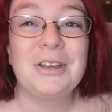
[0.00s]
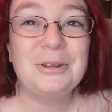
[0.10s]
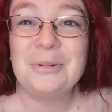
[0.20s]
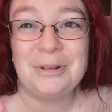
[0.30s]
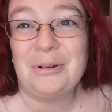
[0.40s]

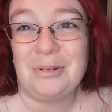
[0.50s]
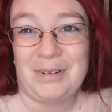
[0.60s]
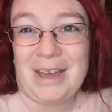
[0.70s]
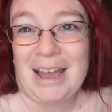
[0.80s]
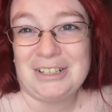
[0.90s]
You will know
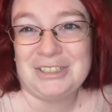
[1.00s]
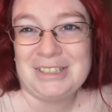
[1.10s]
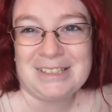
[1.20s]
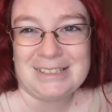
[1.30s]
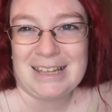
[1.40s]
if I
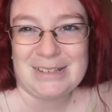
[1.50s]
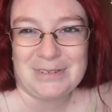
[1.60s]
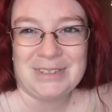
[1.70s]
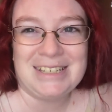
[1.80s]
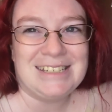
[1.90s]
actually
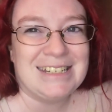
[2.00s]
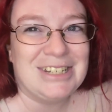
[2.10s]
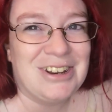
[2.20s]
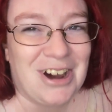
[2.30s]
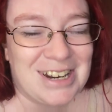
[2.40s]
successfully
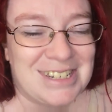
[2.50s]
kept